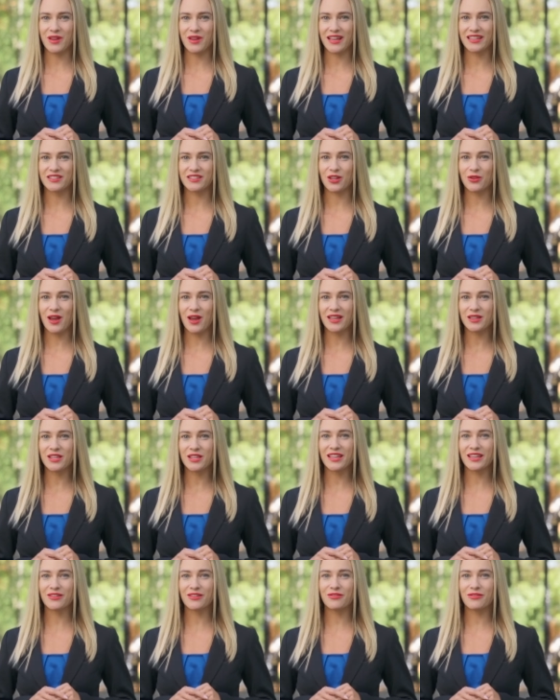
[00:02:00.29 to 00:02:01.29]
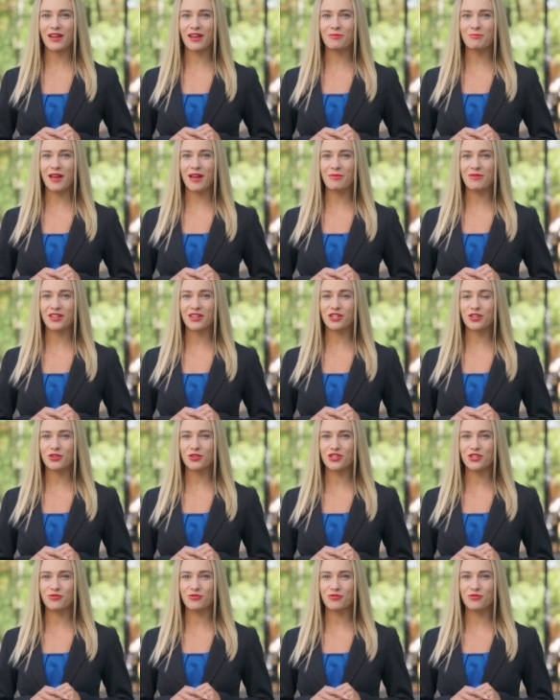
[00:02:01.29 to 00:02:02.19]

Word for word: paste correctly, it may be due to